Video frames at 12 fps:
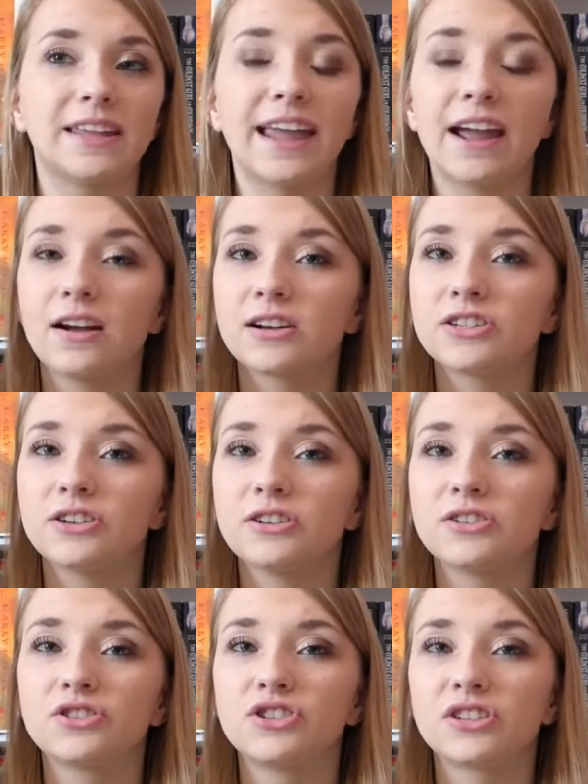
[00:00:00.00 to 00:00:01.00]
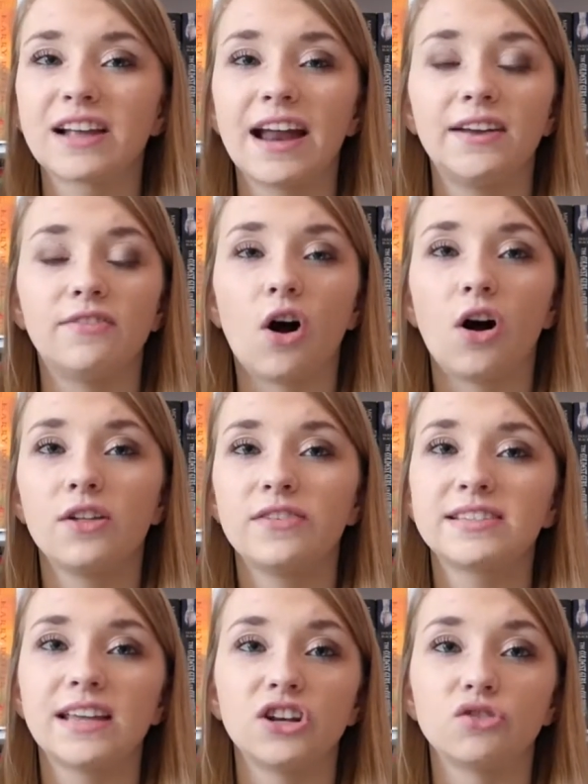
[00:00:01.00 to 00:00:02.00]
The characters just kind of all
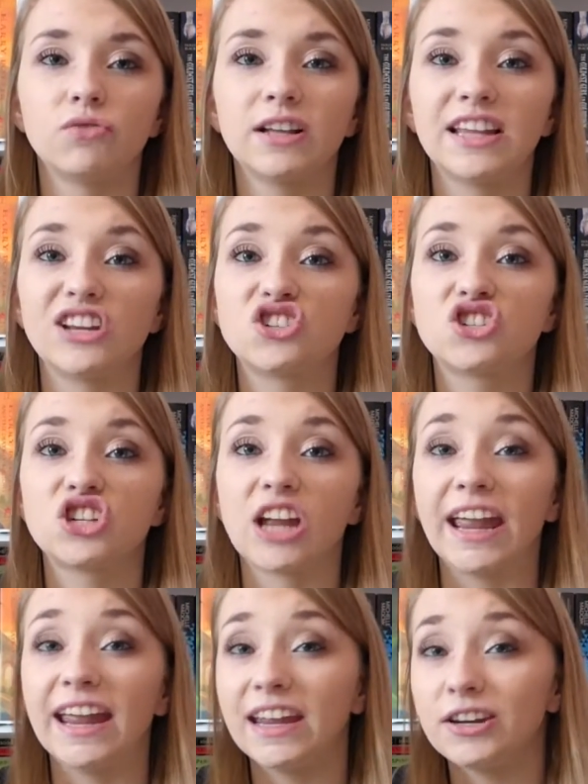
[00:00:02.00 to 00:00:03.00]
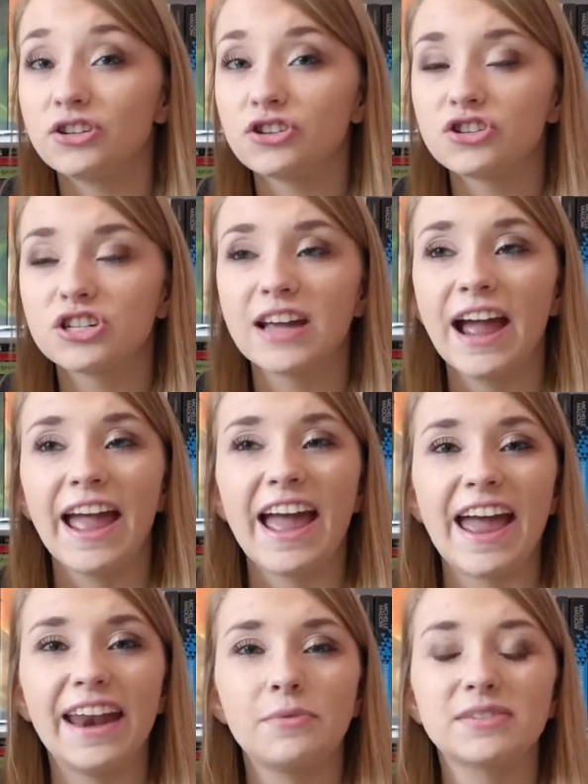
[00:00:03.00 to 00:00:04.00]
of a sudden really changed,
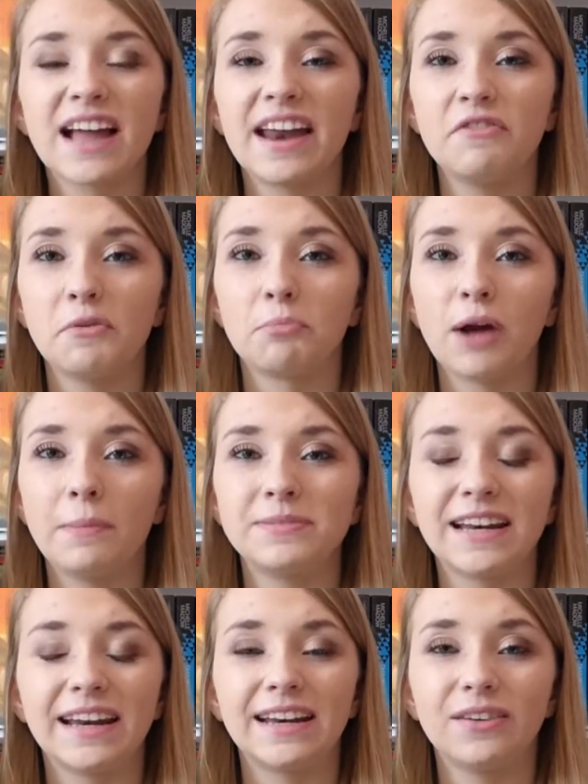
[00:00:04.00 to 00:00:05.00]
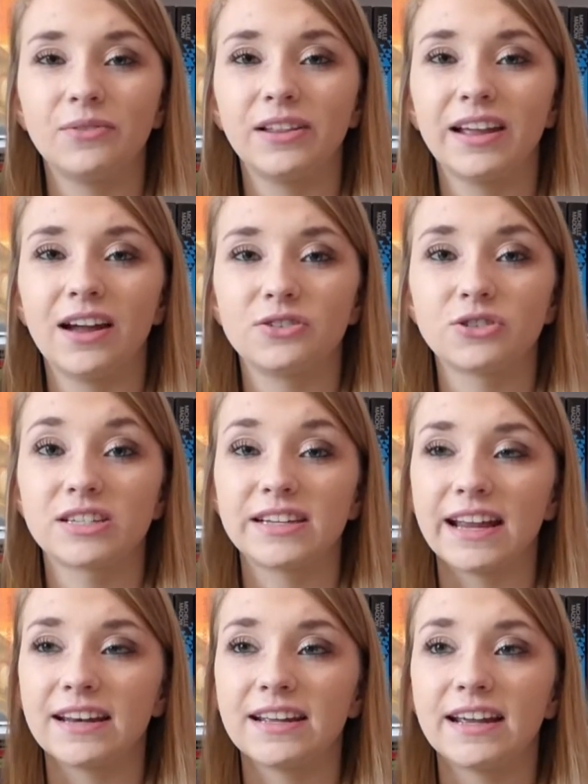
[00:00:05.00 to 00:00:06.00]
and it was kind of abrupt, and I didn't really
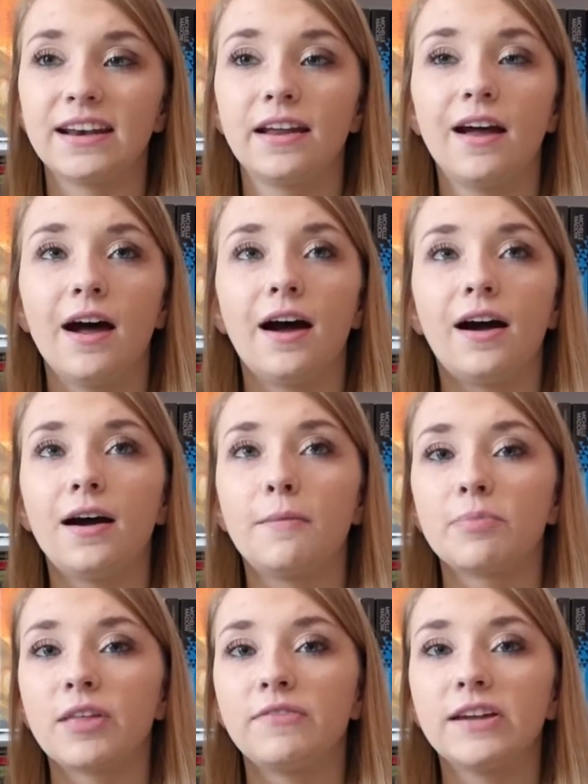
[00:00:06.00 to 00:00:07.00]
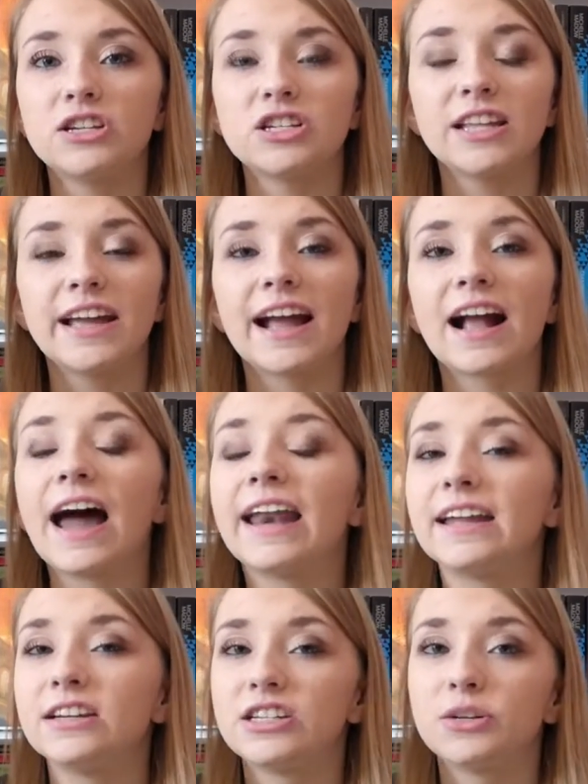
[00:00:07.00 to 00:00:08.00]
understand it. Eventually I
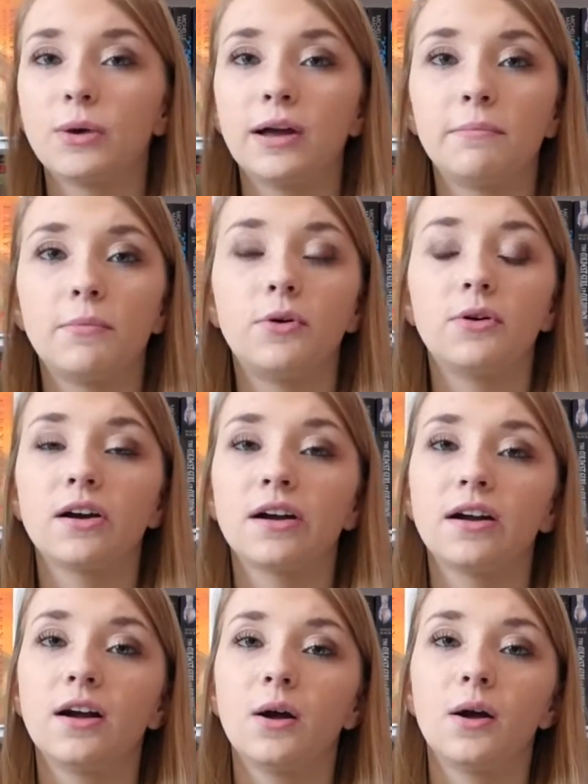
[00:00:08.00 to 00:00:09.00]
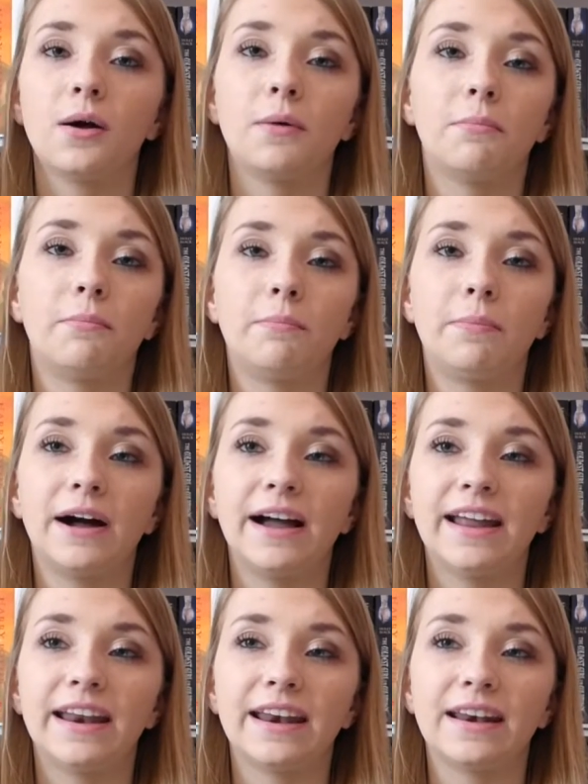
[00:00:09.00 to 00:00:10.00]
got into it more,
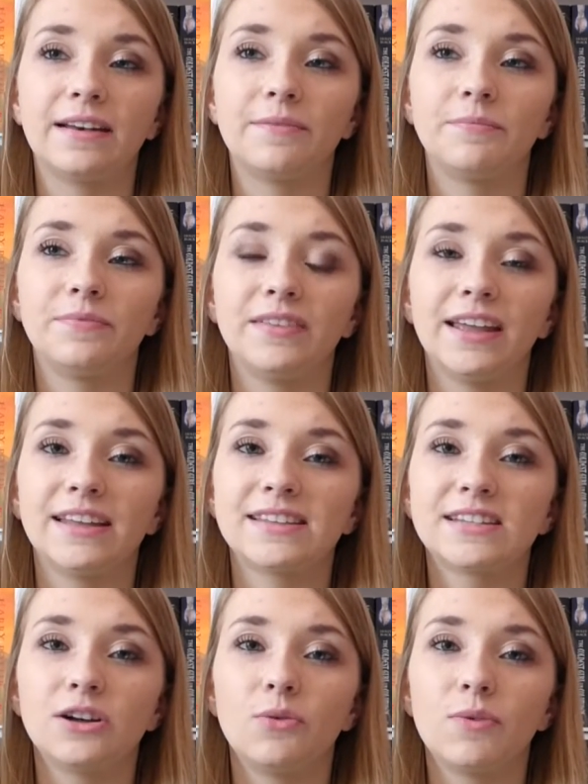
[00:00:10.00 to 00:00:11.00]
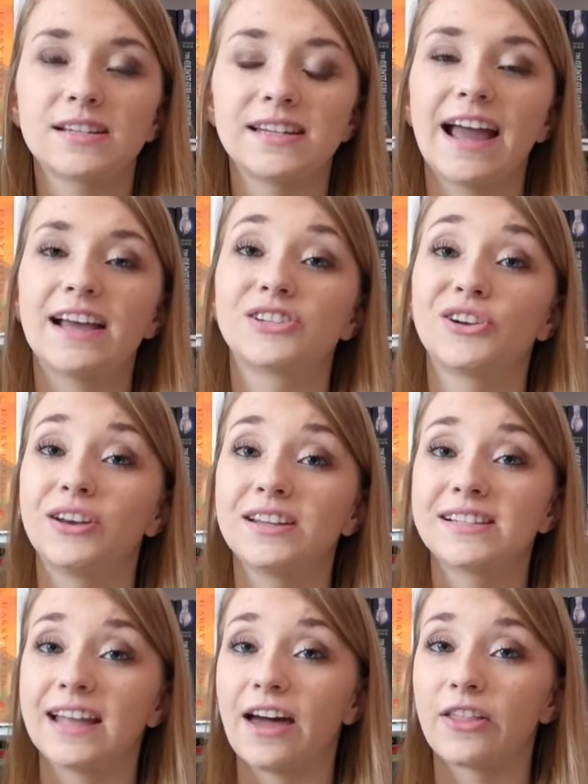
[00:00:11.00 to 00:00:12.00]
but it still wasn't as good
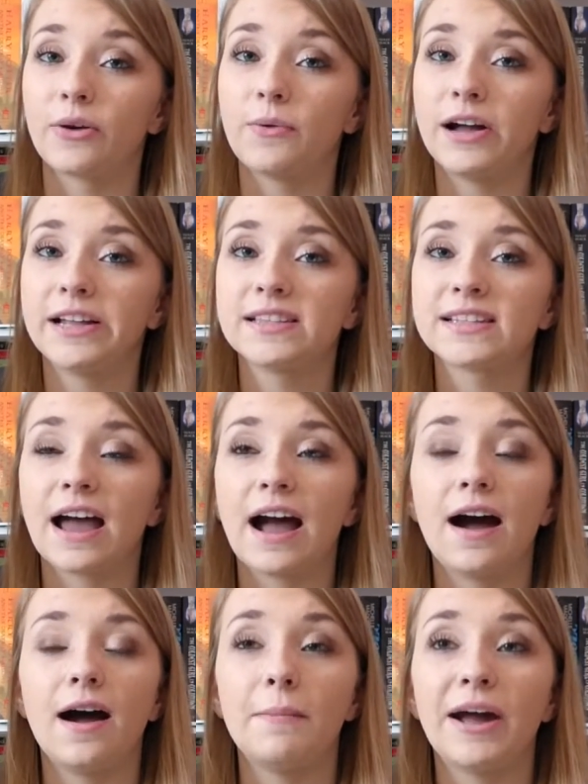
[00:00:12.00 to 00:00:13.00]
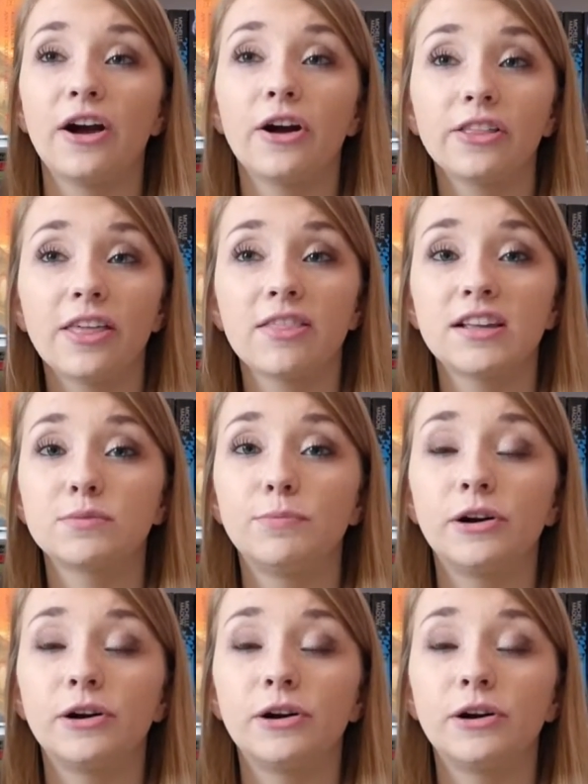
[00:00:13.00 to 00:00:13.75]
as the other ones. I heard that this